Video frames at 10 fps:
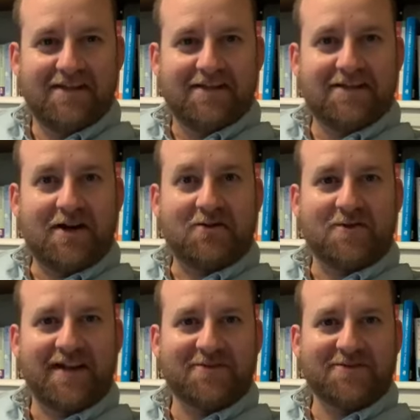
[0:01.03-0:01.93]
Yo,
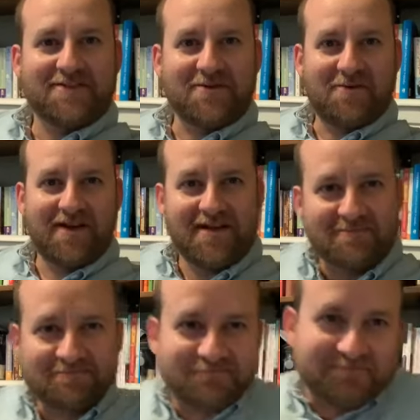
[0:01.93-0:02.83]
hey, what's going on?
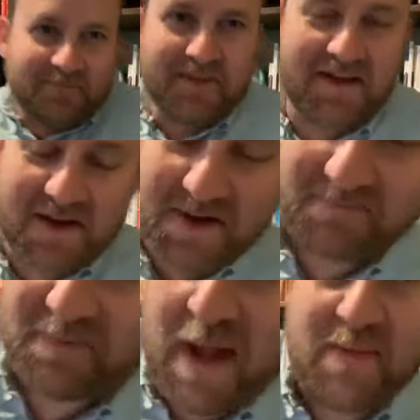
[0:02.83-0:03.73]

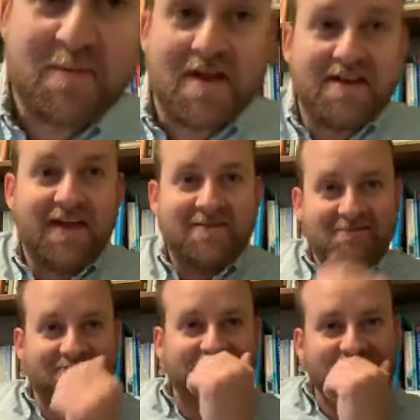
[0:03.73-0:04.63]
Happy Monday.
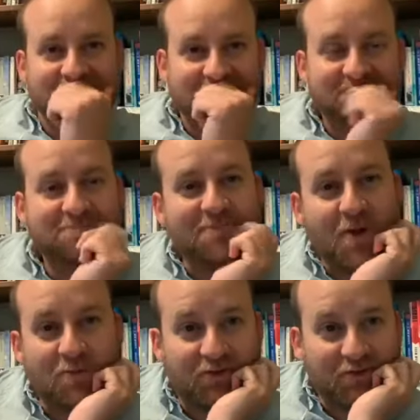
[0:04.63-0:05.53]

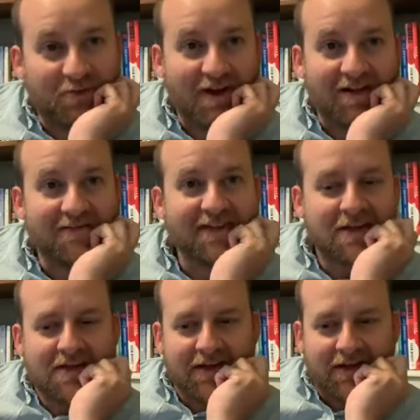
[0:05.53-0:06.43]
Hope you're doing well.
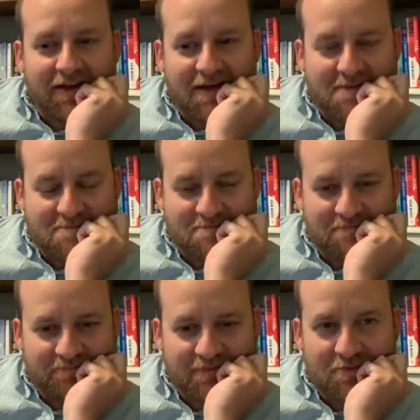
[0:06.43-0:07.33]

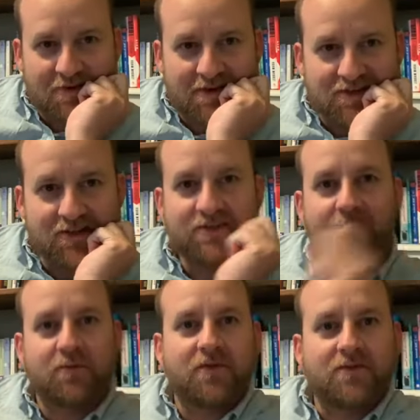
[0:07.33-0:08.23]
Wanted to share
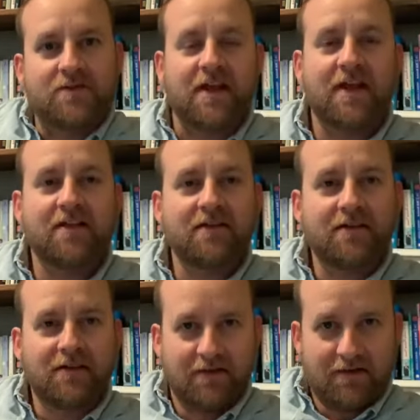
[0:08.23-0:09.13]
something with you today.
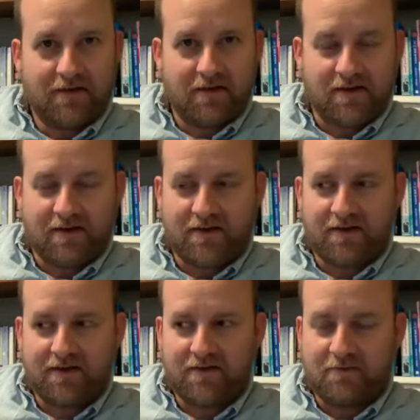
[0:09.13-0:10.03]

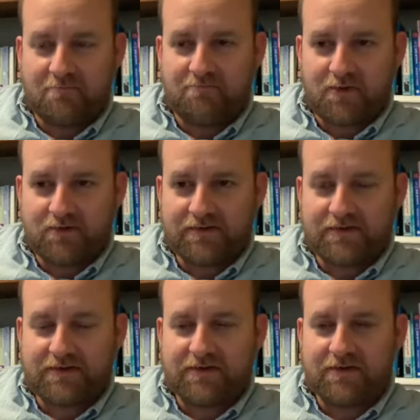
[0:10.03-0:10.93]
Uh,
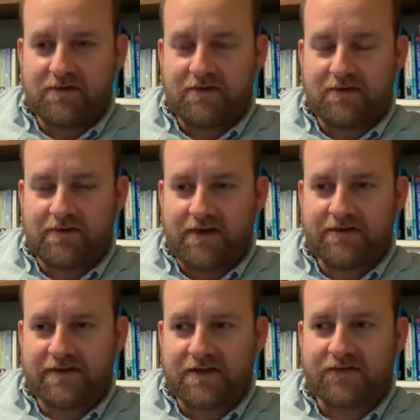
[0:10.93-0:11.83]
most, a lot of
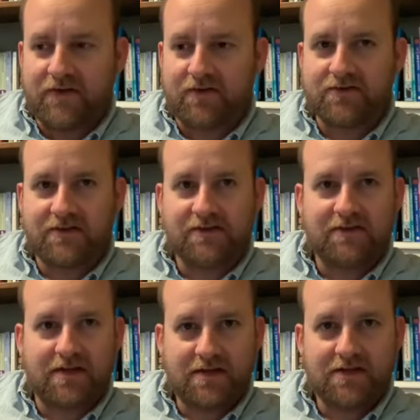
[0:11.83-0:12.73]
SaaS founders think that
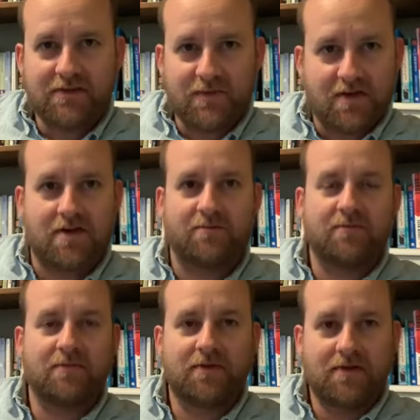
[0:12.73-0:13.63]
they need to
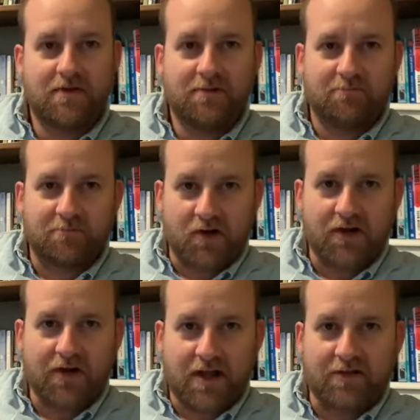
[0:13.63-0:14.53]
become
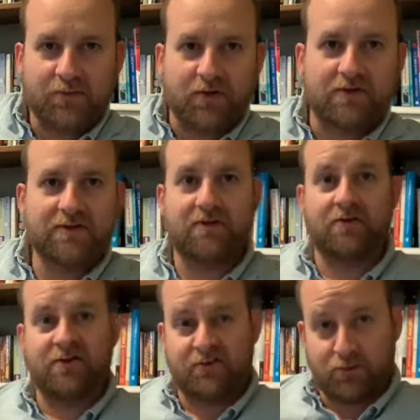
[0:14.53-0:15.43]
marketing experts in
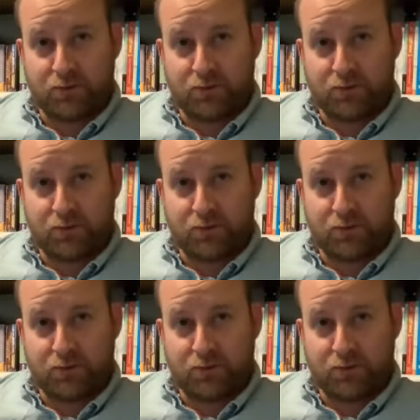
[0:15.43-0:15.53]
order to